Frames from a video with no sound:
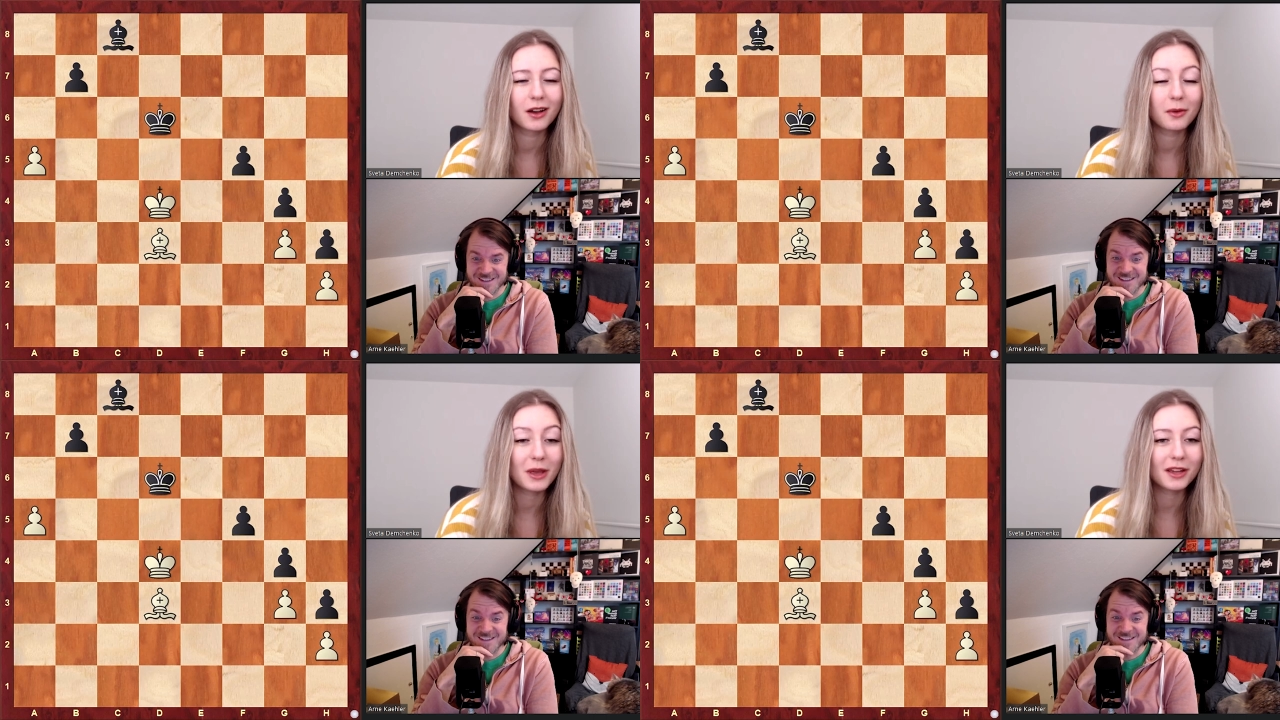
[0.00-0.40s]

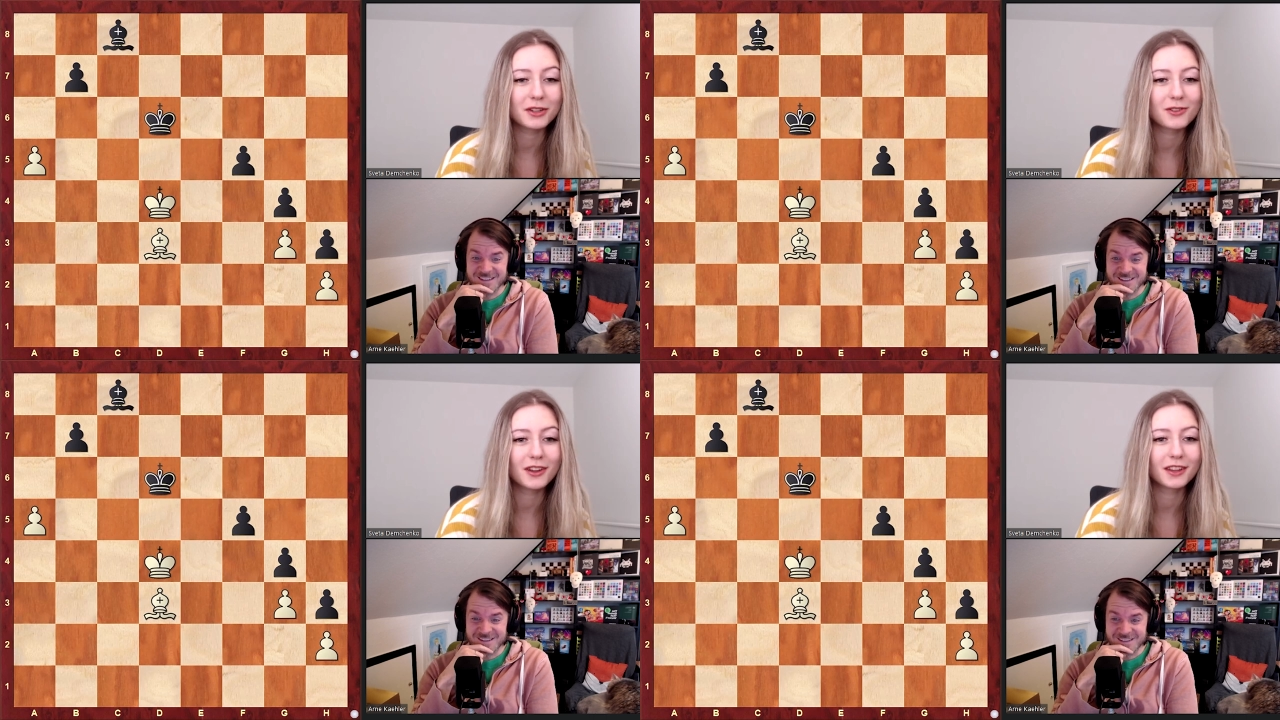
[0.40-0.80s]
Speaker 1: make a
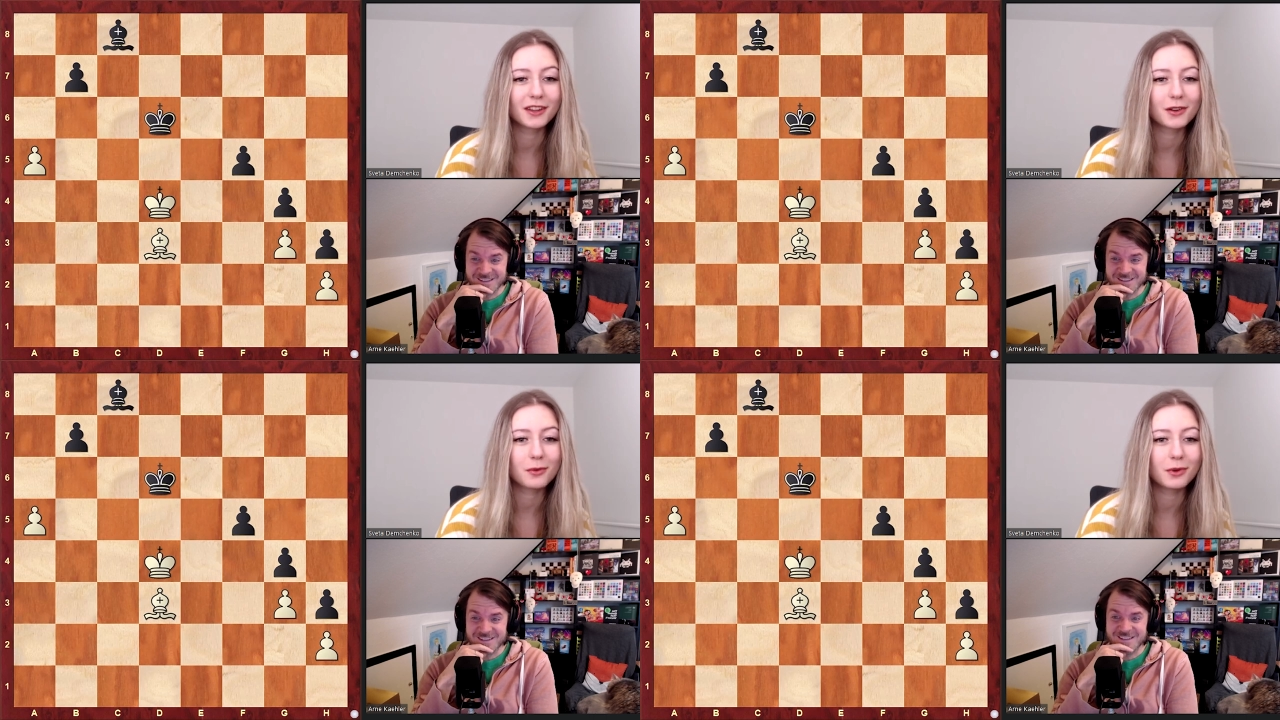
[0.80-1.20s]
draw
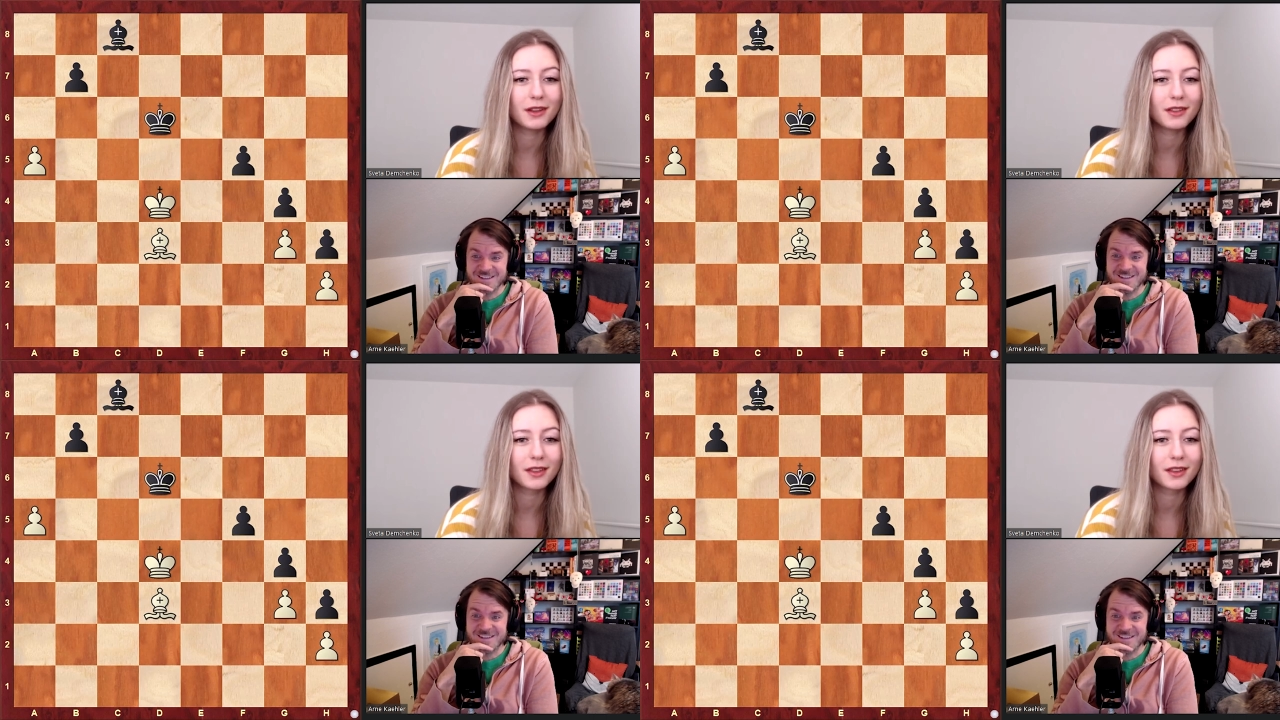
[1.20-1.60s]
here
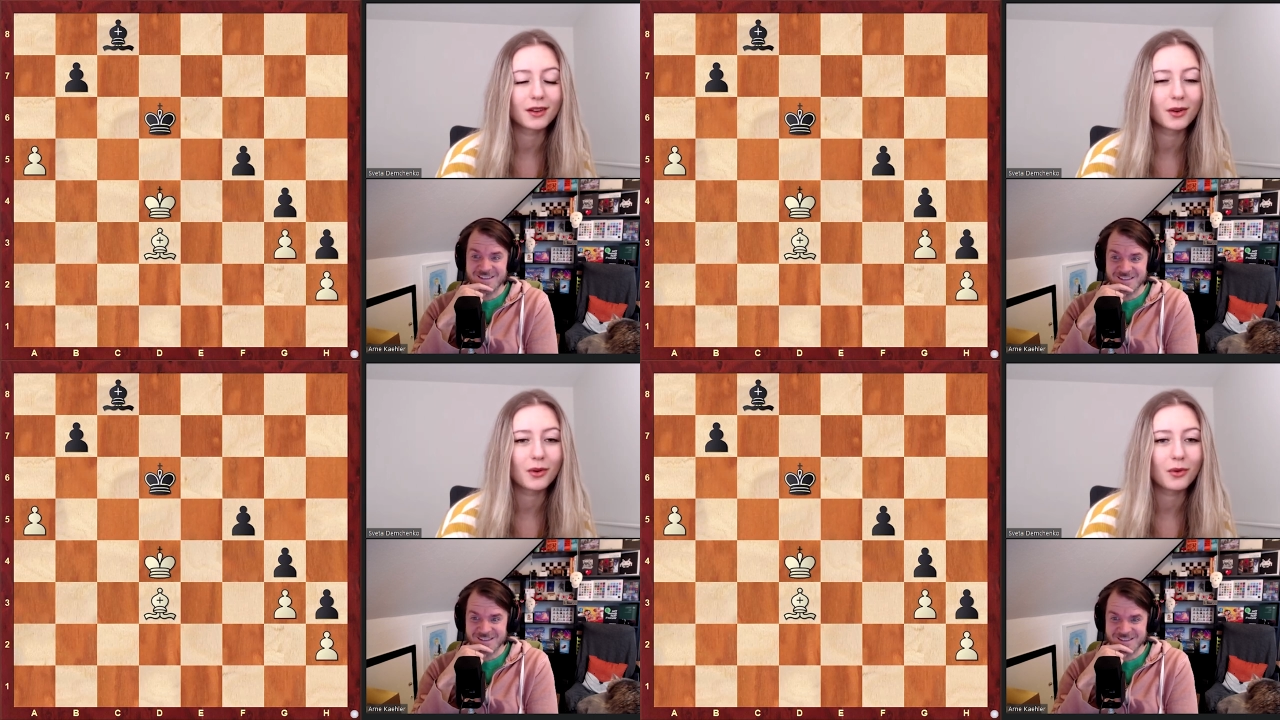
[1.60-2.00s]
with
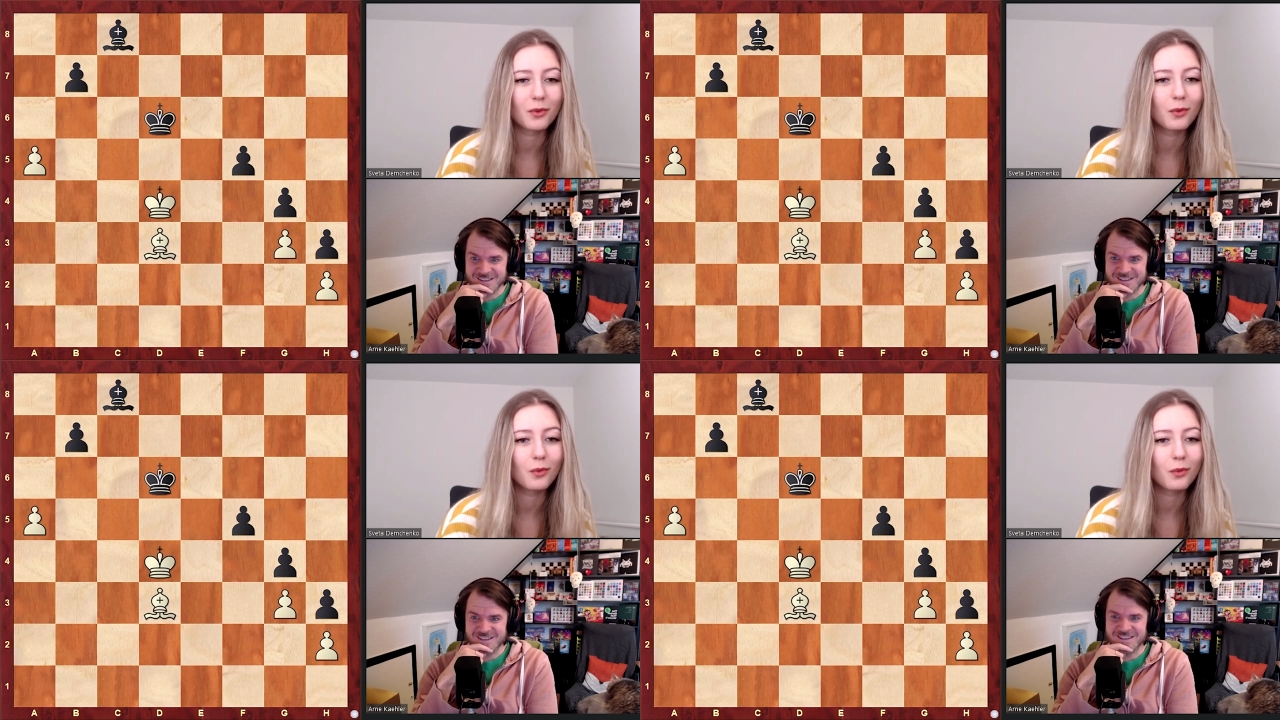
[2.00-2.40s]

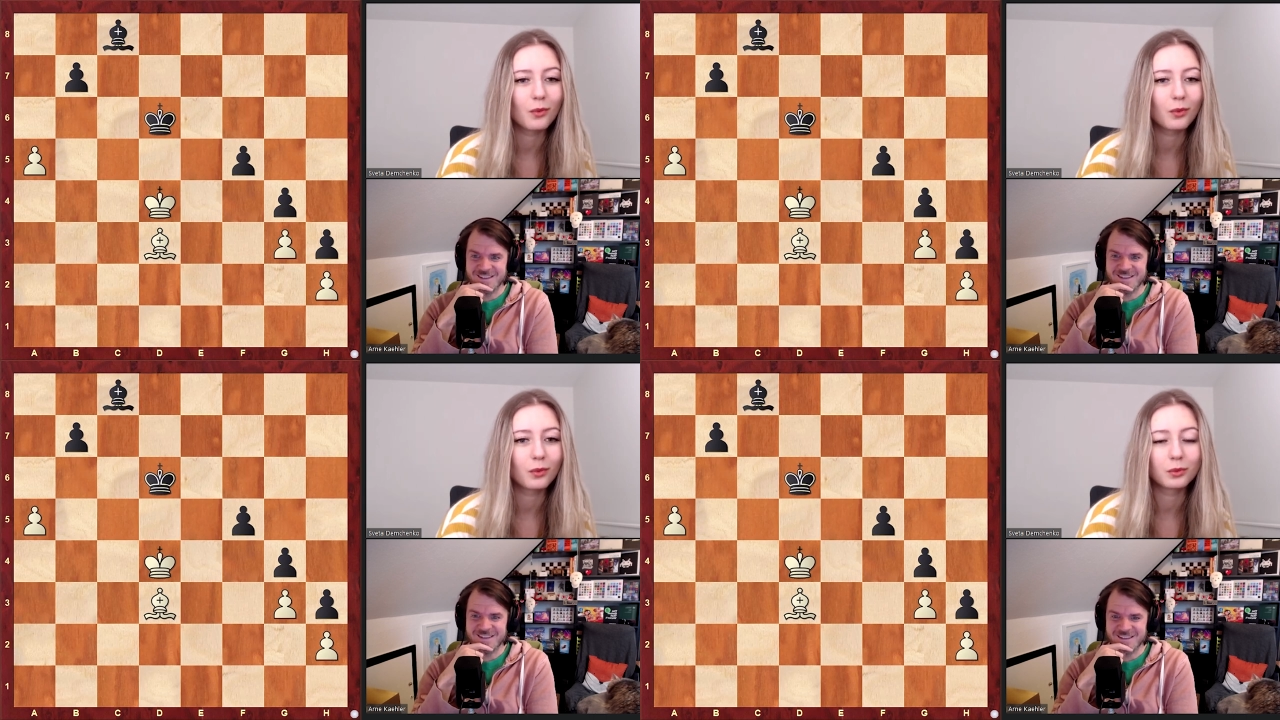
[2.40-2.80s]

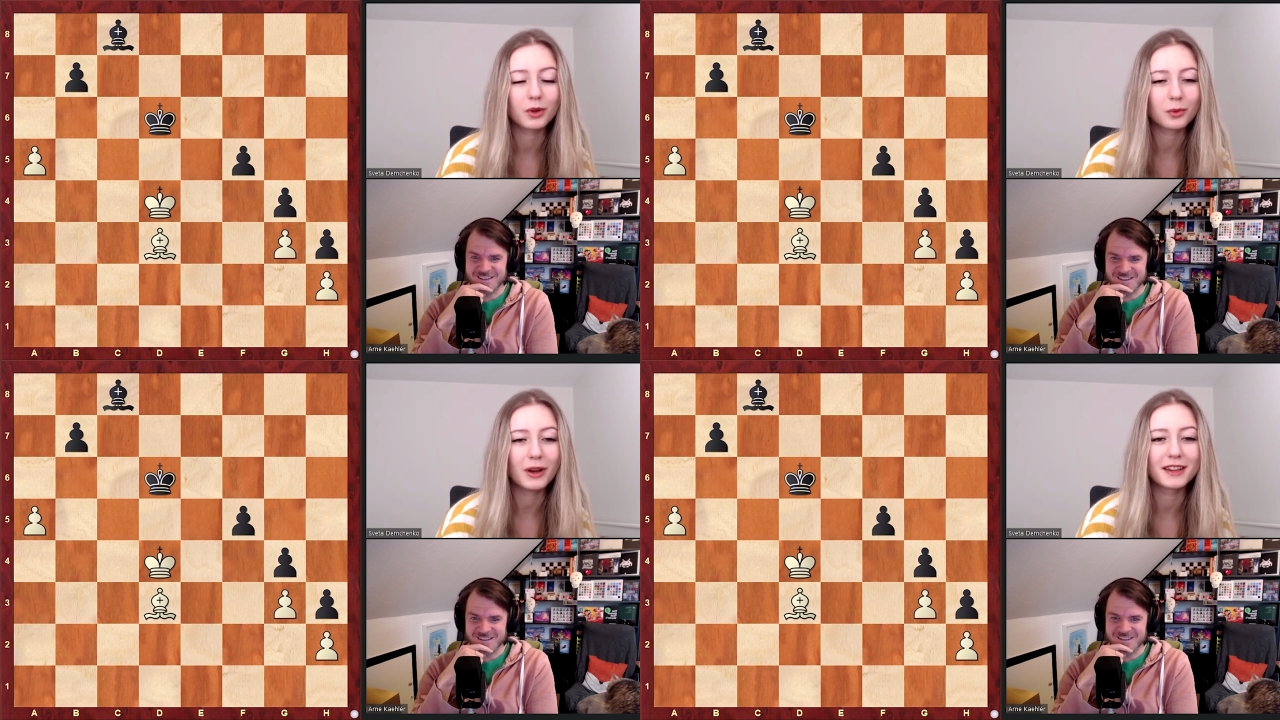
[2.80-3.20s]

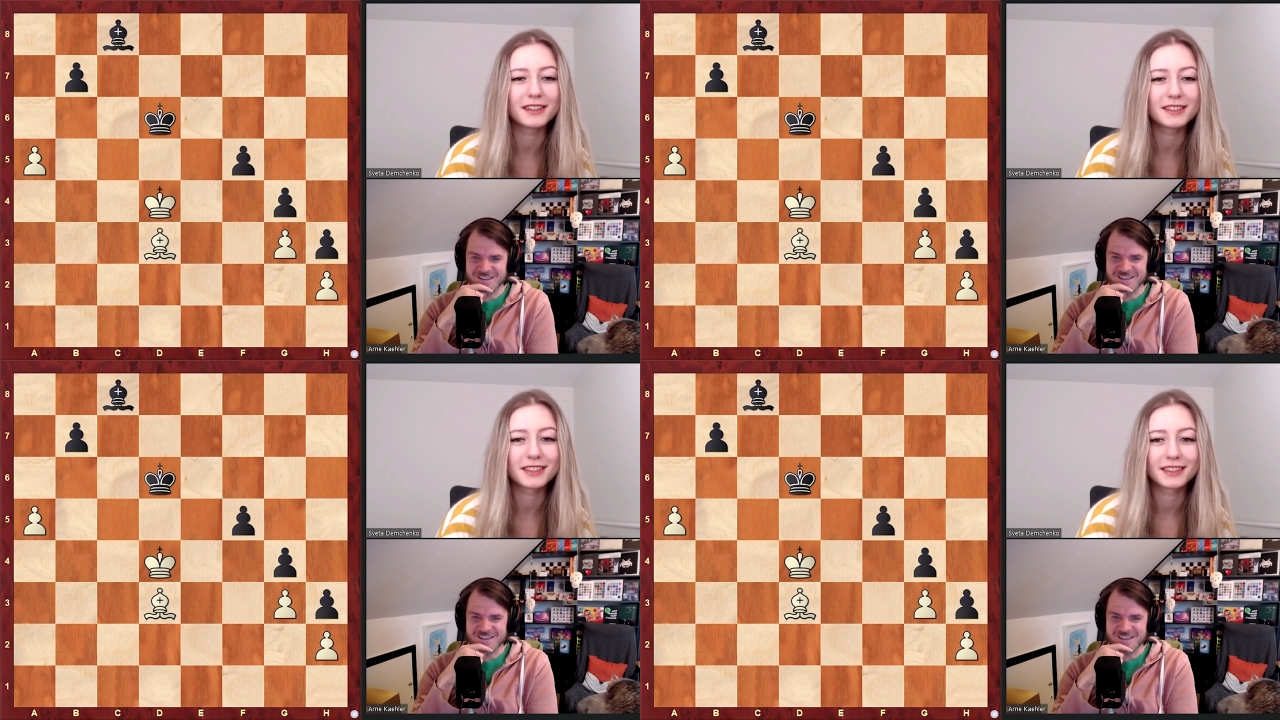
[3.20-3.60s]
white?